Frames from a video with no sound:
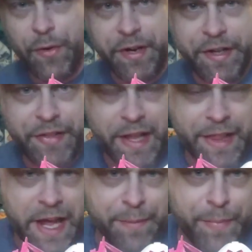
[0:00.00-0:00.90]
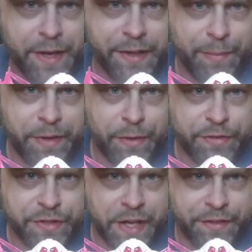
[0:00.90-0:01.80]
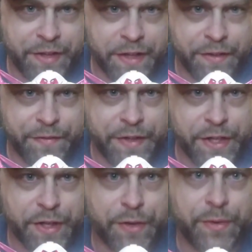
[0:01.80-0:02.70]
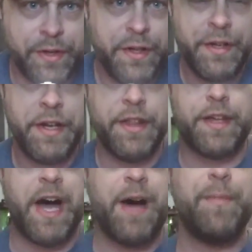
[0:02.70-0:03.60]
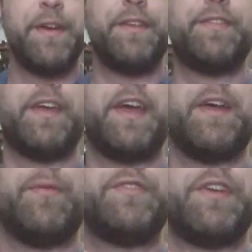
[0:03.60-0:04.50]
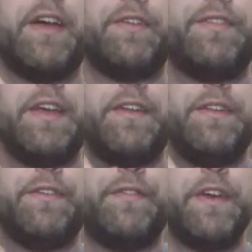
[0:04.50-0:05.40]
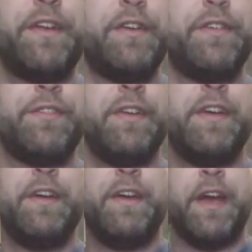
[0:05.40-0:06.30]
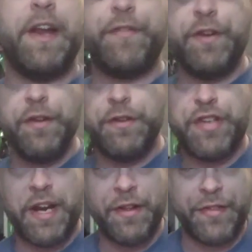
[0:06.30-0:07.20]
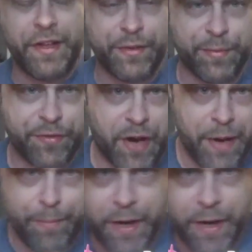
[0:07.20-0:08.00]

go ahead and hit that like button. Let me know what you guys think of the video in the comments and what you guys think of these figures. And if you're new to the channel, hit that subscribe